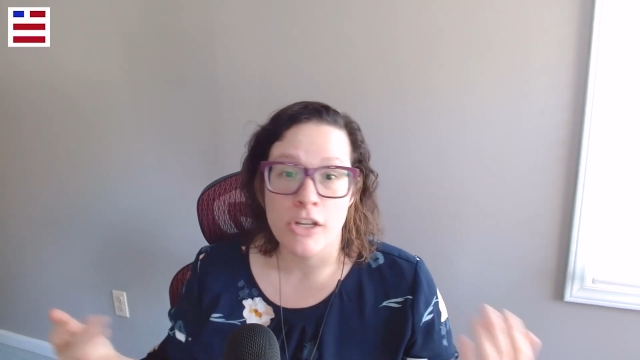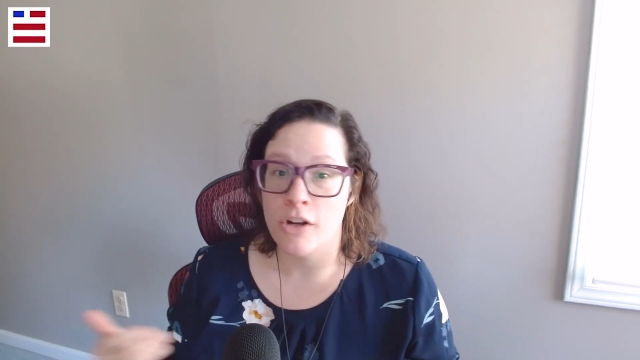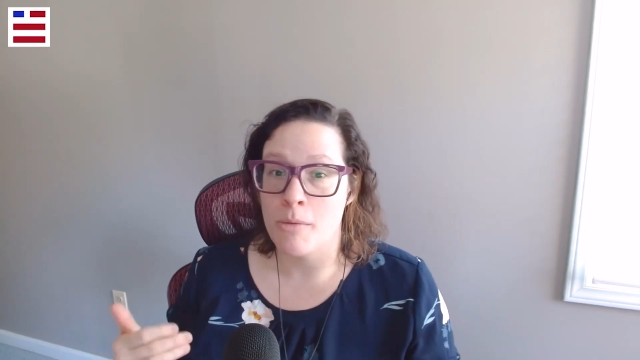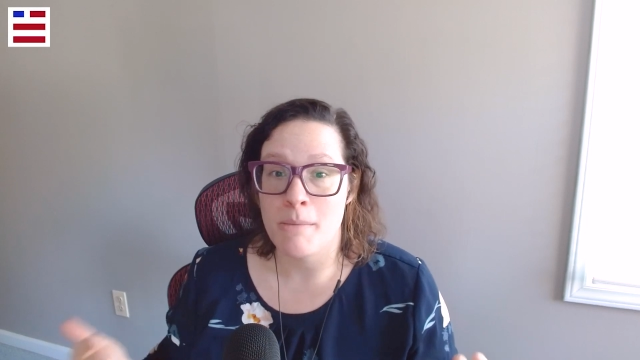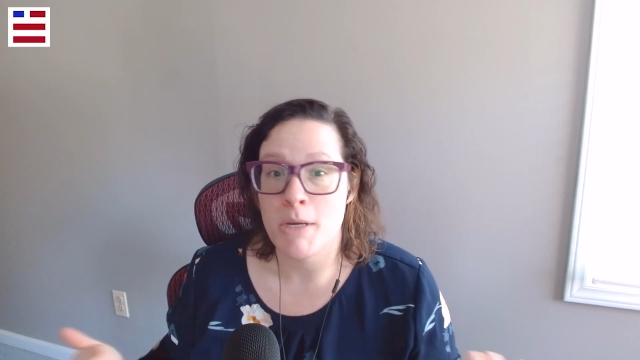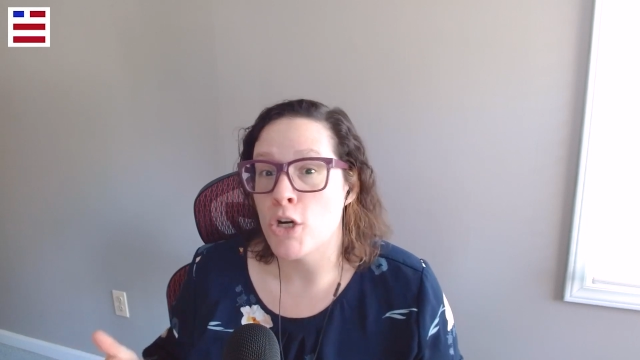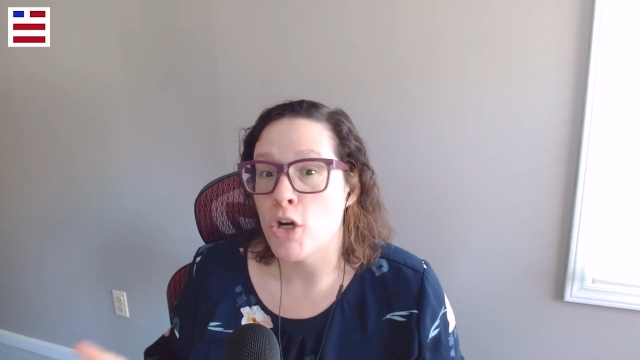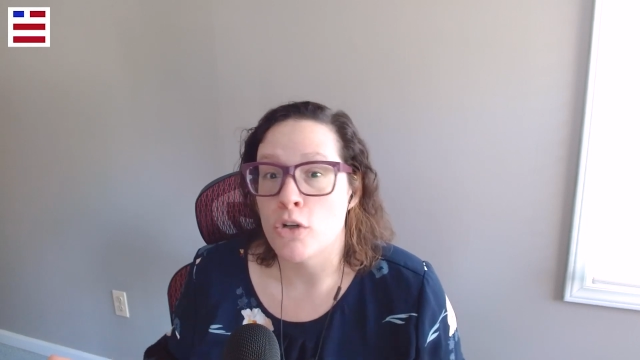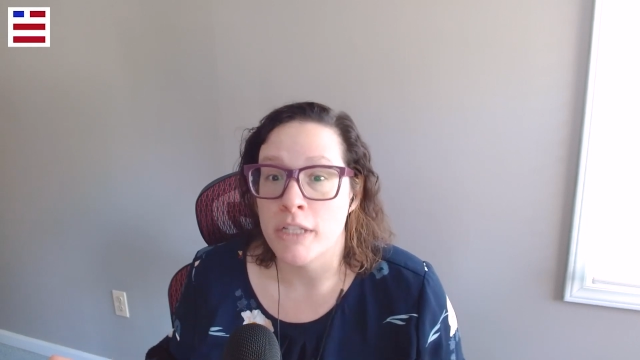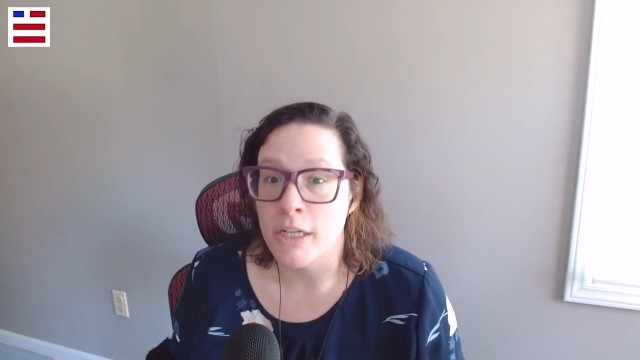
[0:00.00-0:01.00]
maybe you're
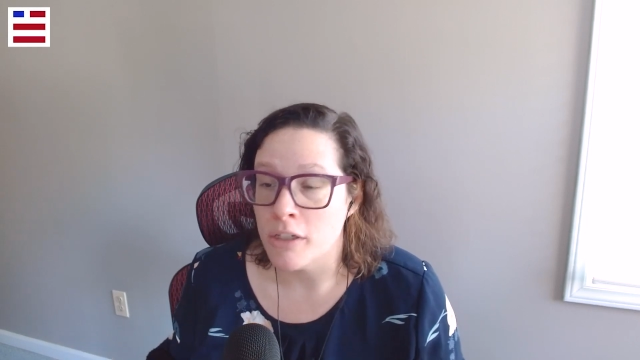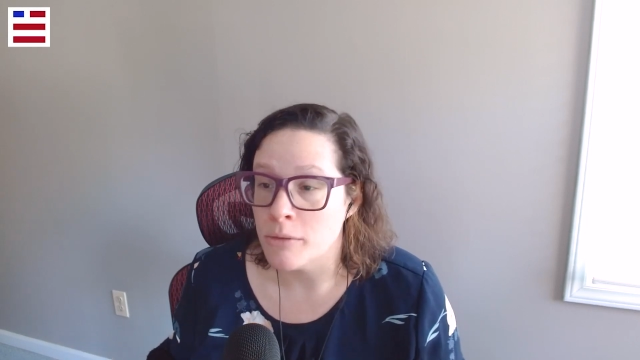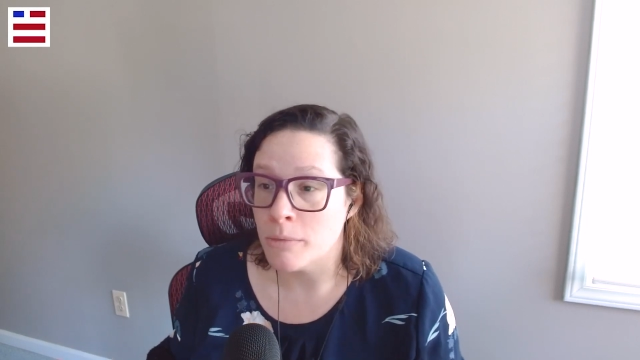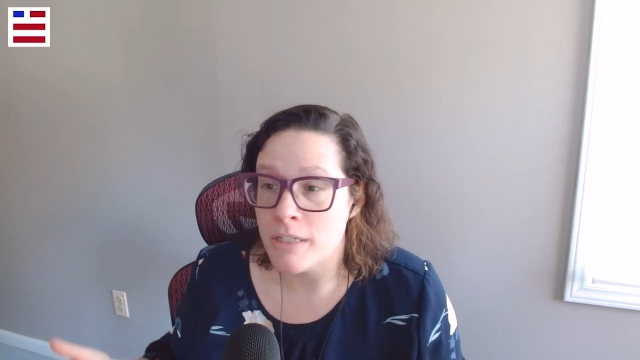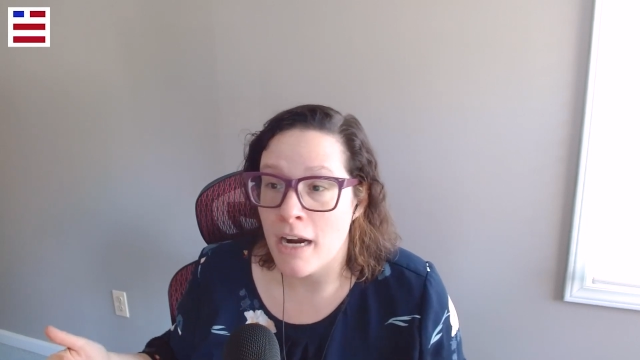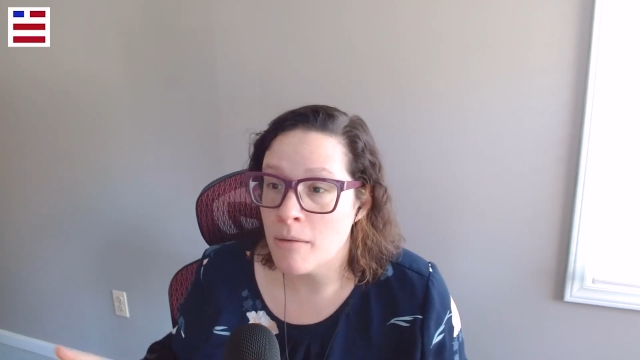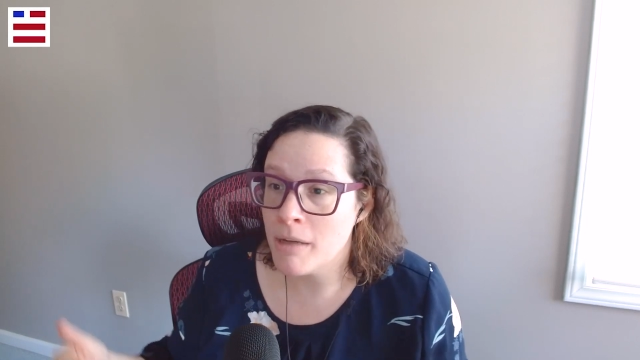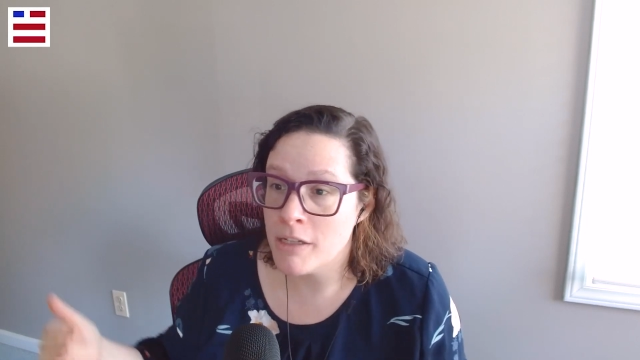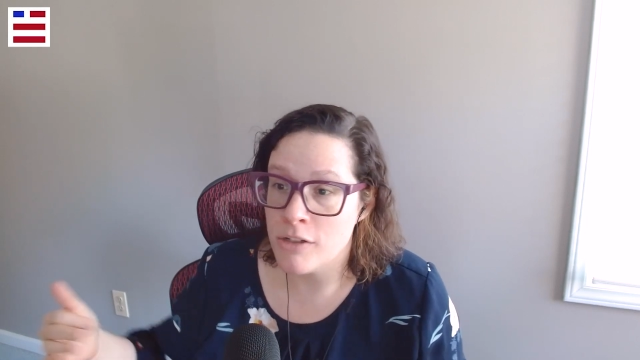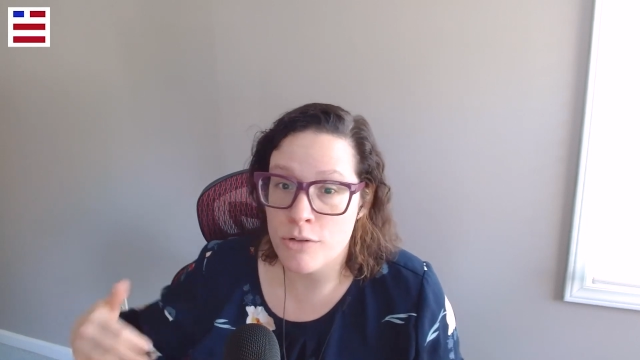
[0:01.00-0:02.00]
early on in
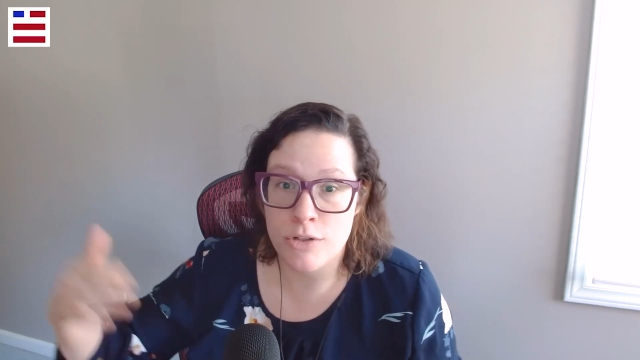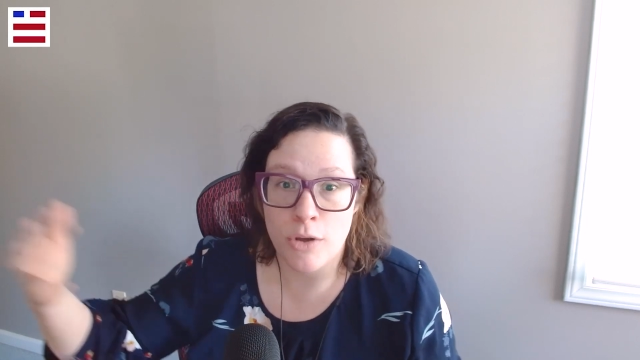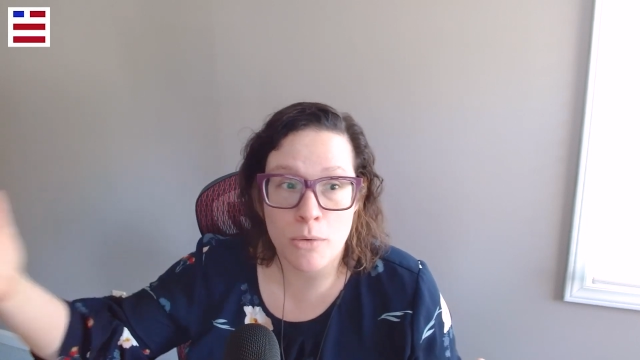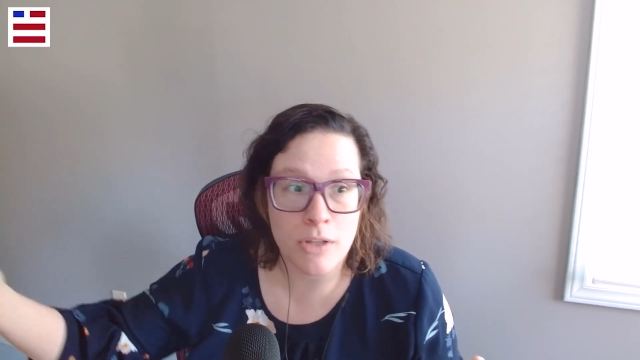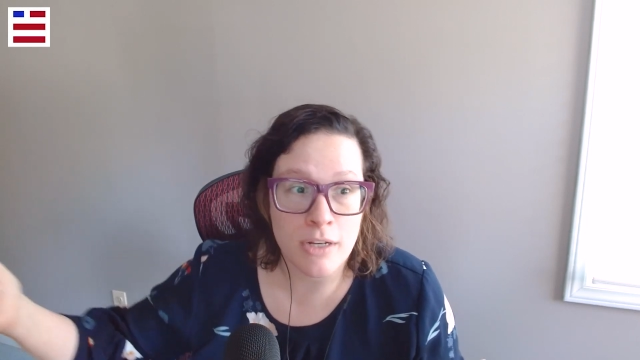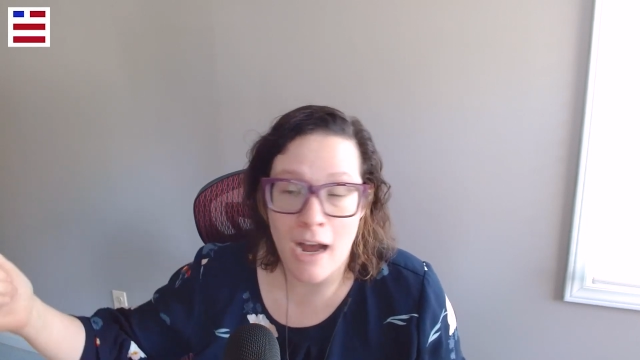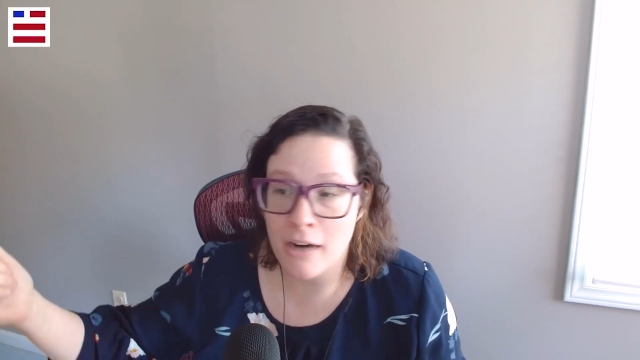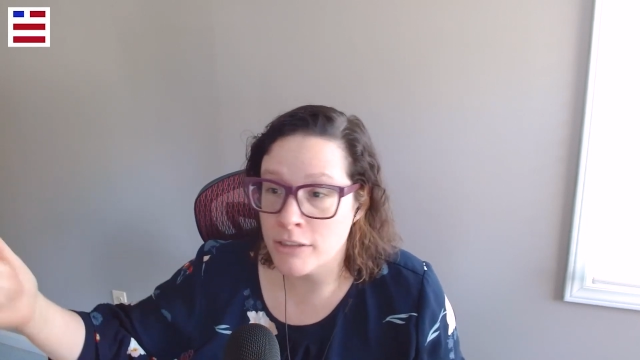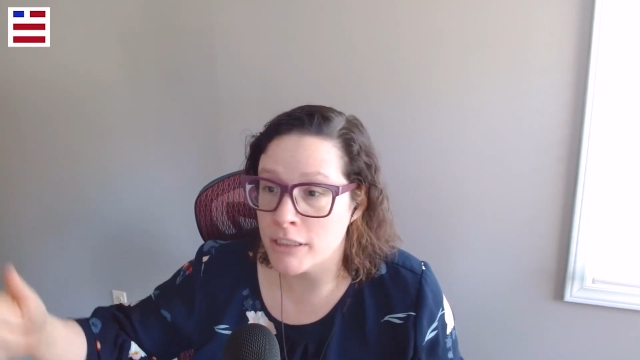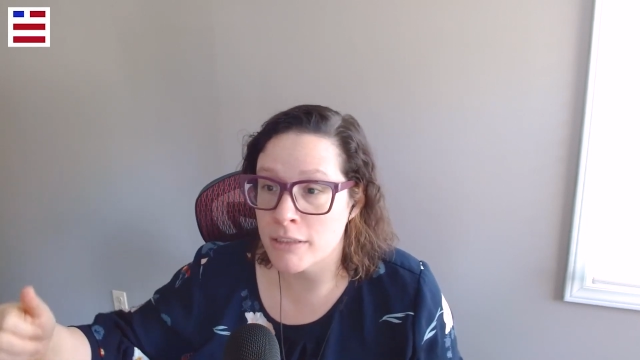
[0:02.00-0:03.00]
retirement and you just go to the
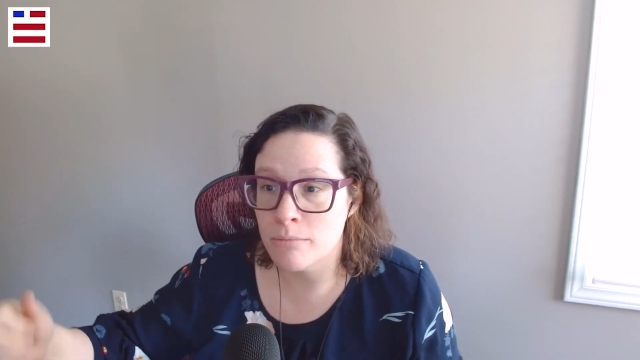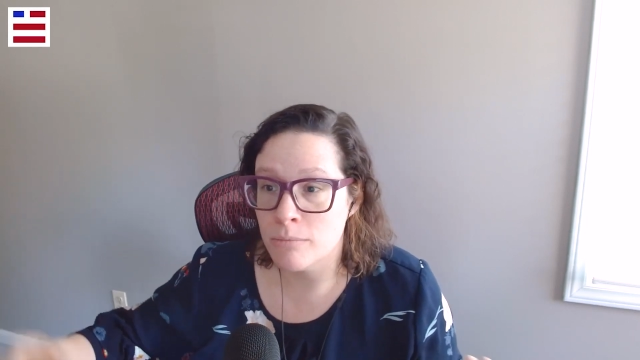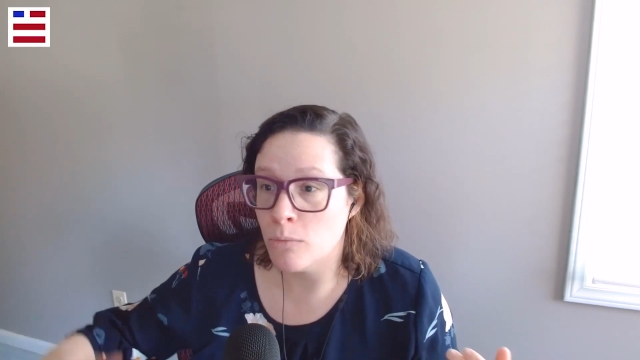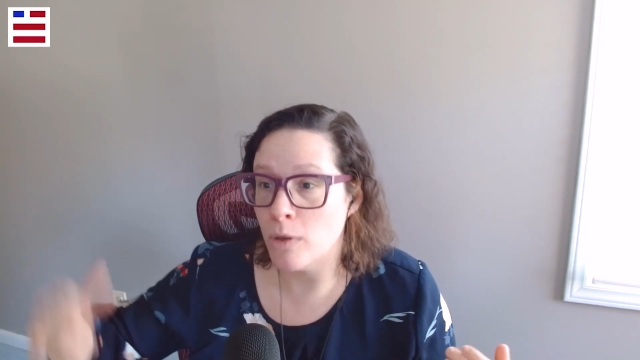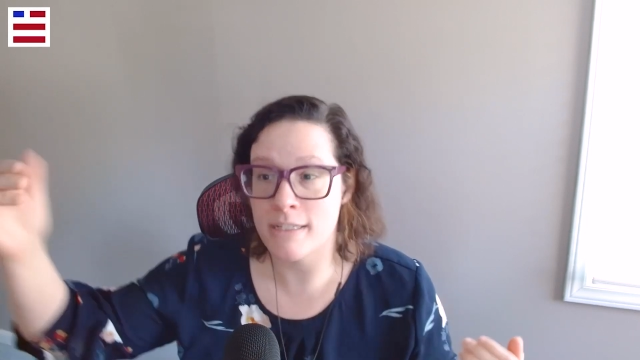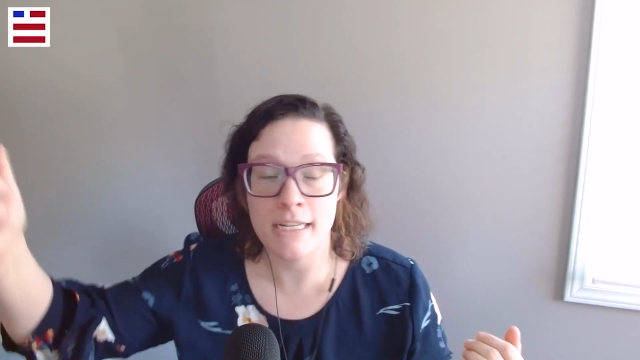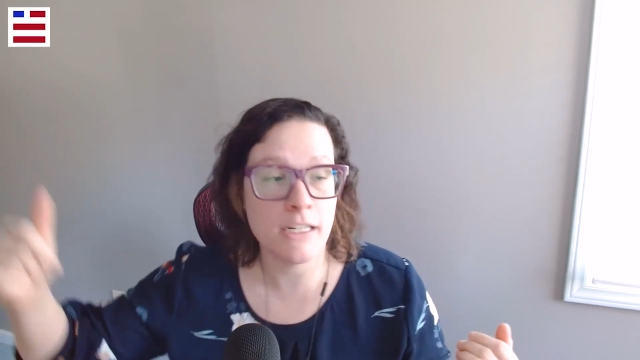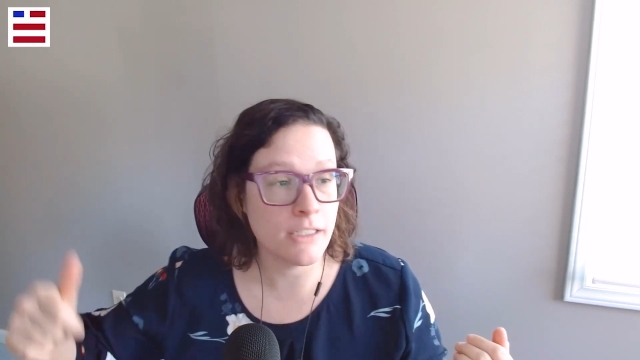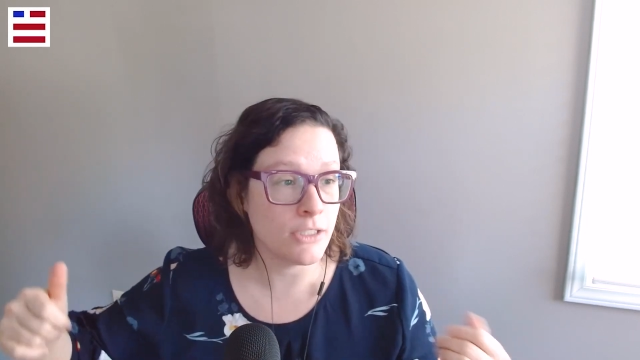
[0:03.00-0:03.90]
doctor once a year,